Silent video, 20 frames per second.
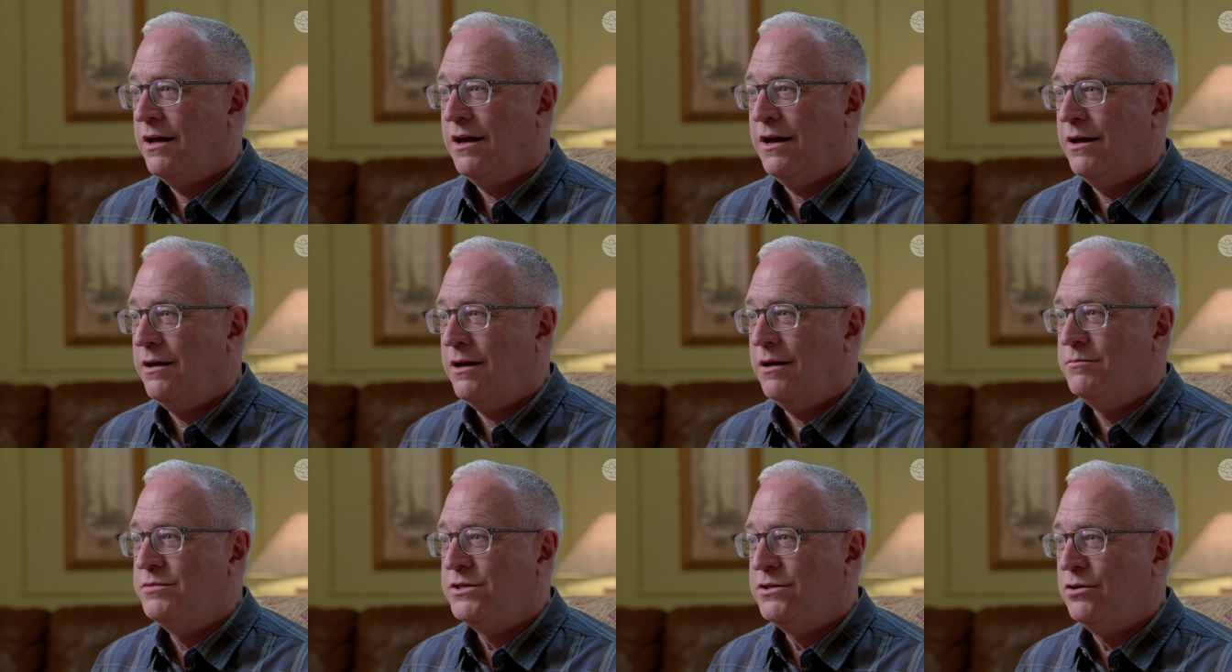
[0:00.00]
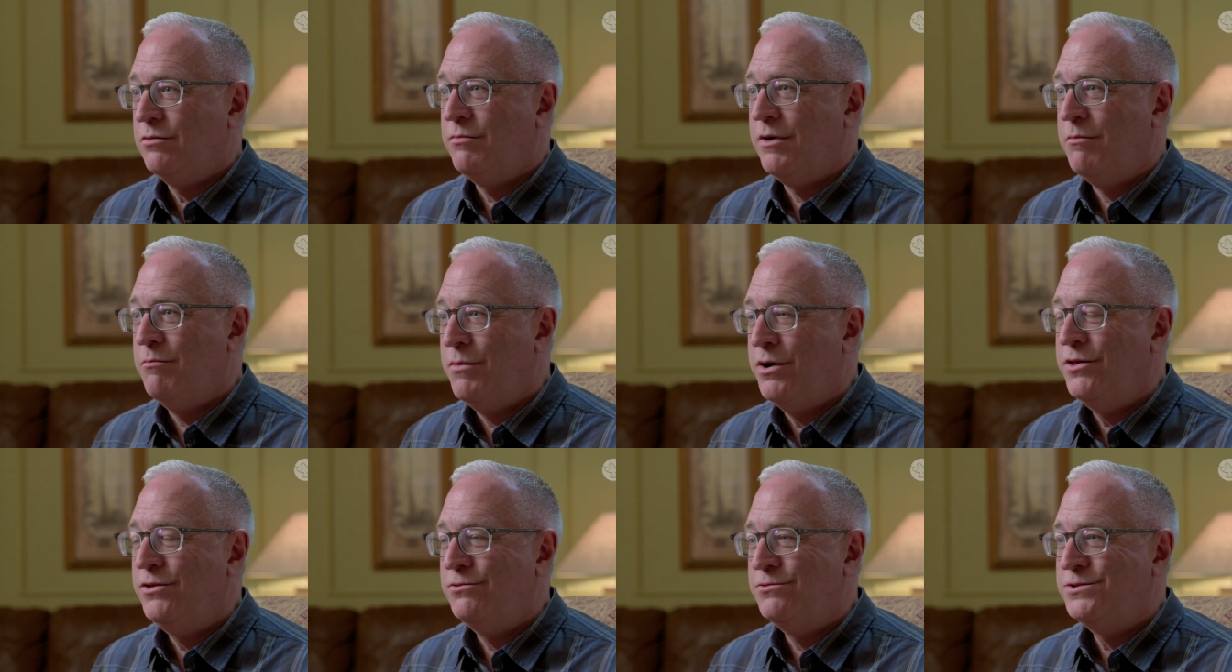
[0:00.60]
I, am still my
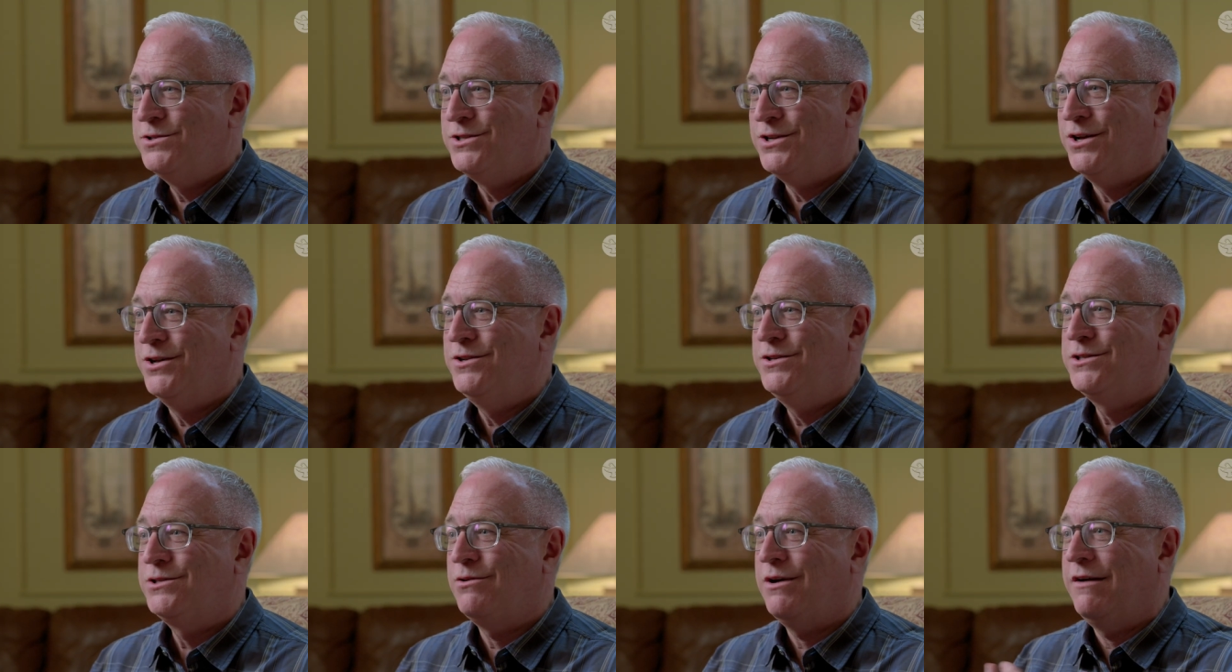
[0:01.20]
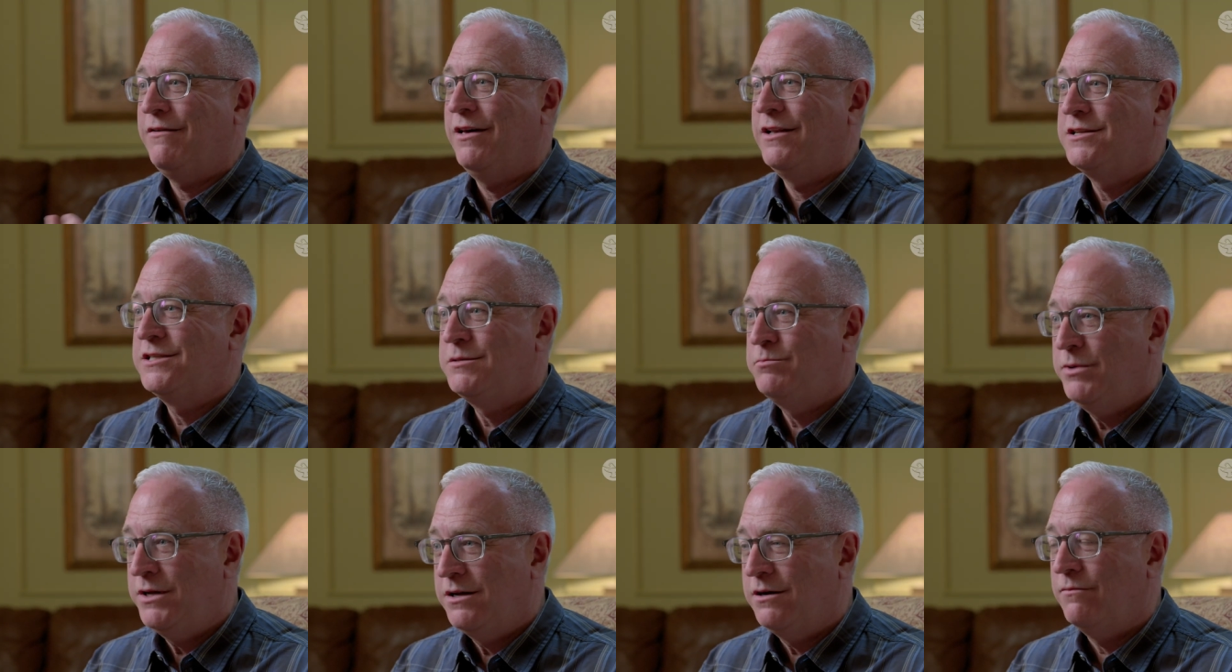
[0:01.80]
mother's son, so I got to
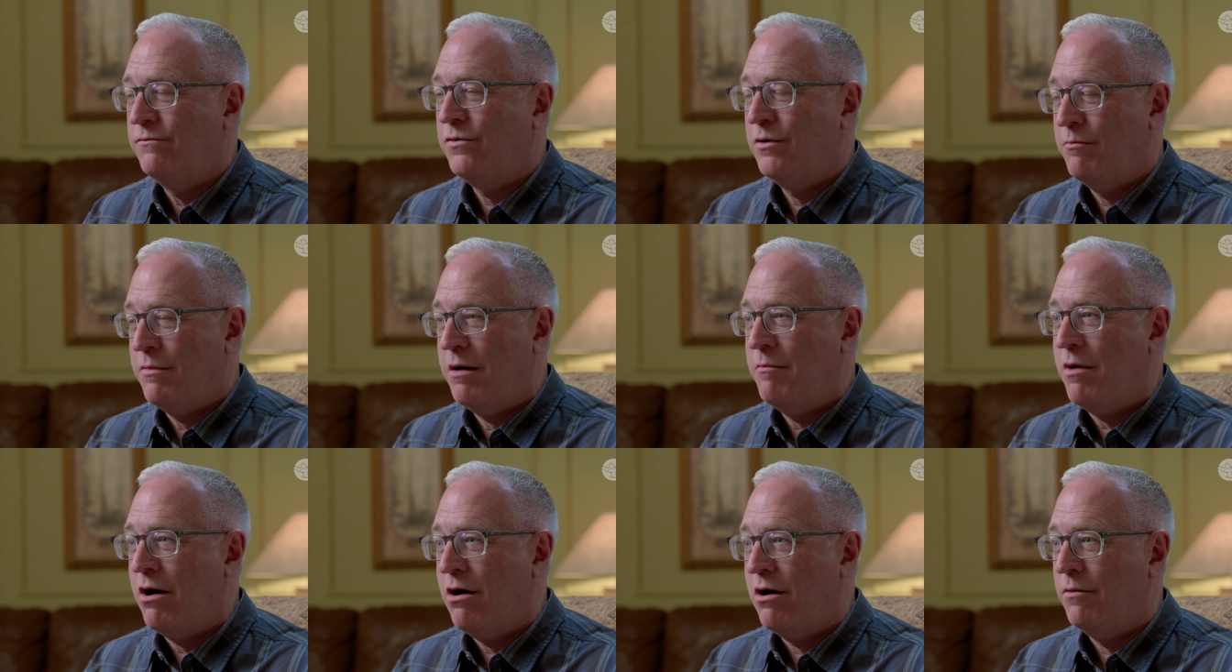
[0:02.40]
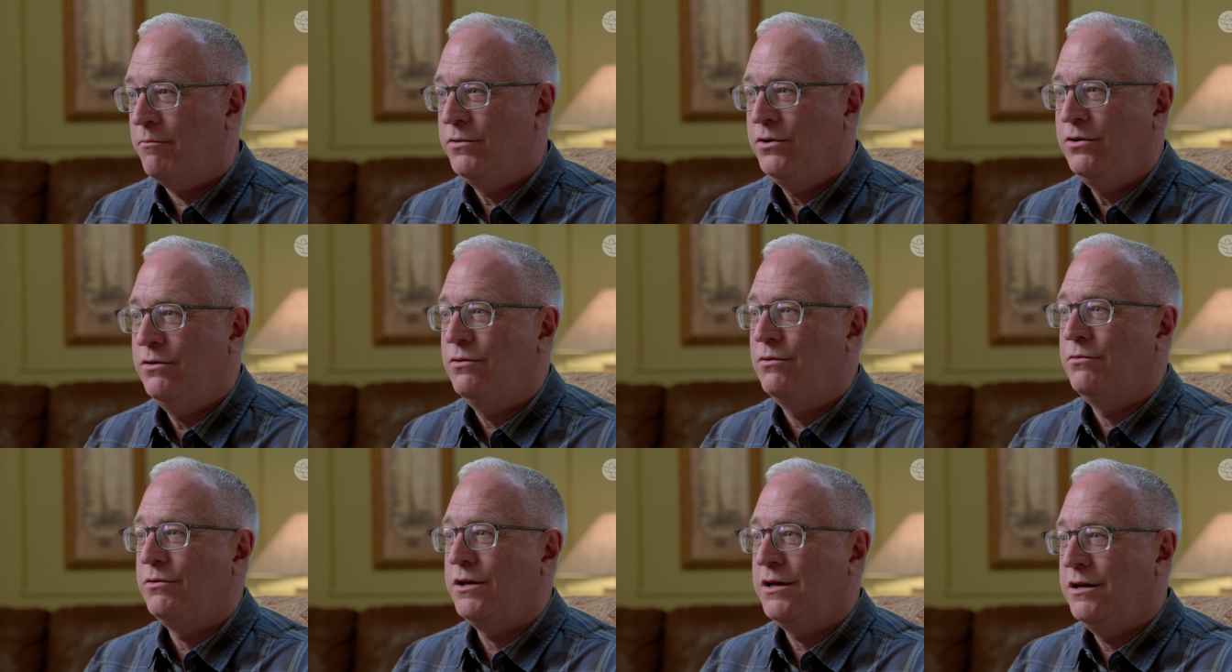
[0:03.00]
speak up for my mom. You
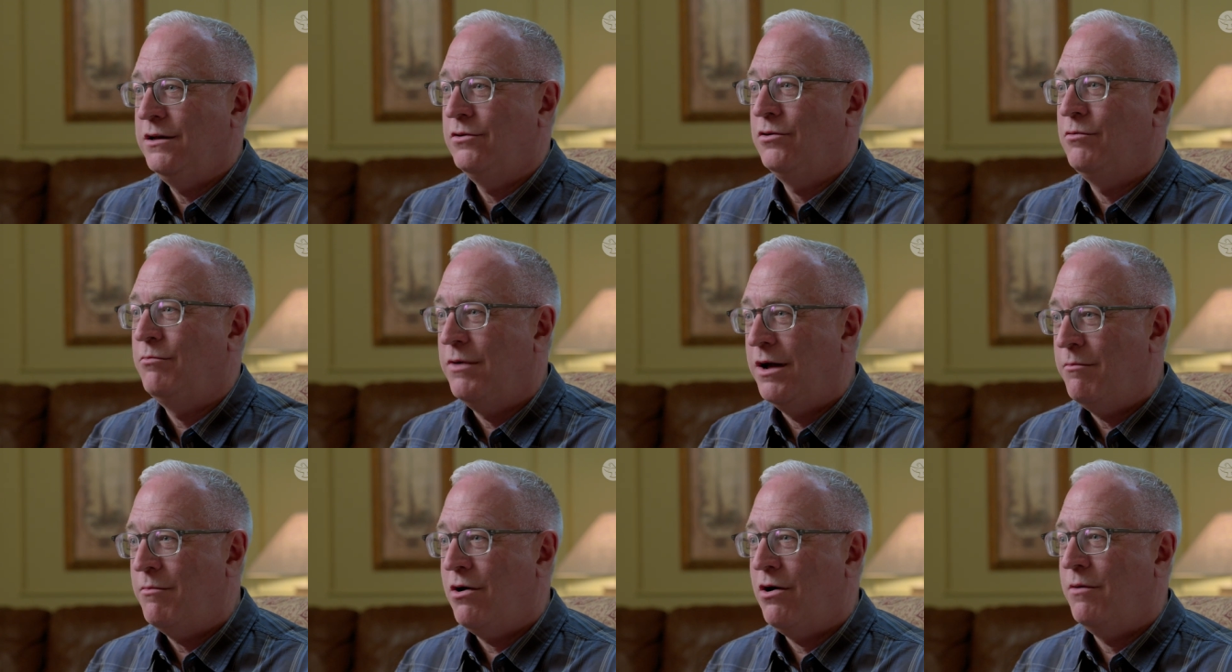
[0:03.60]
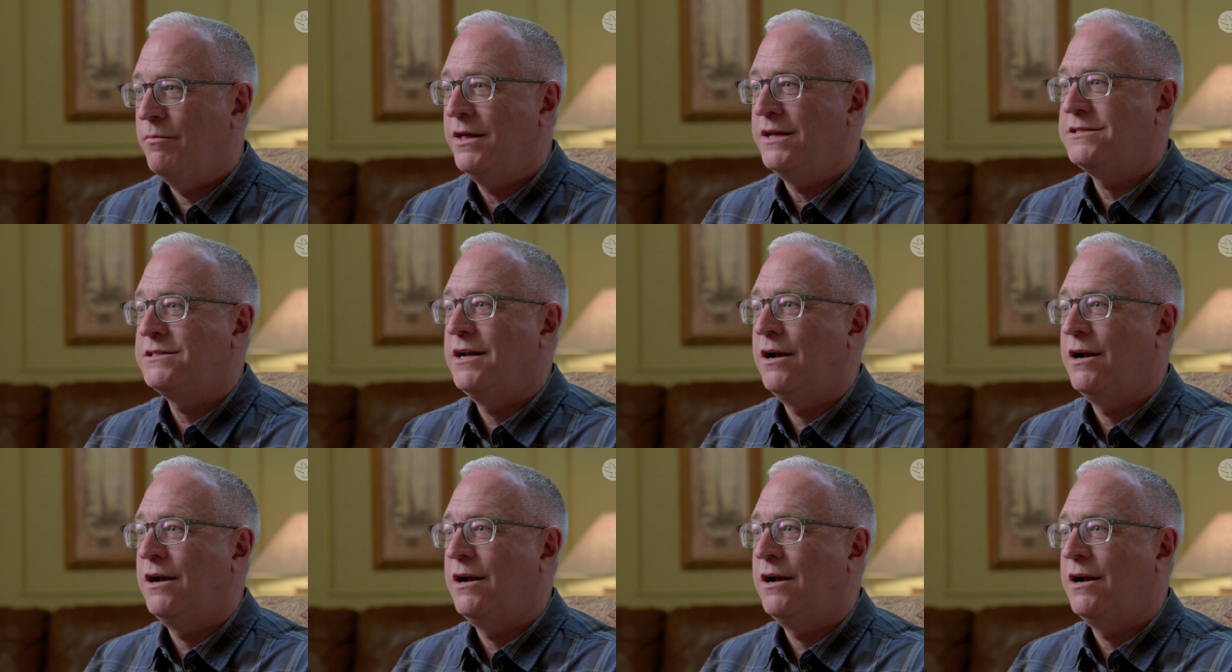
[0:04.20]
don't kill my mom. That's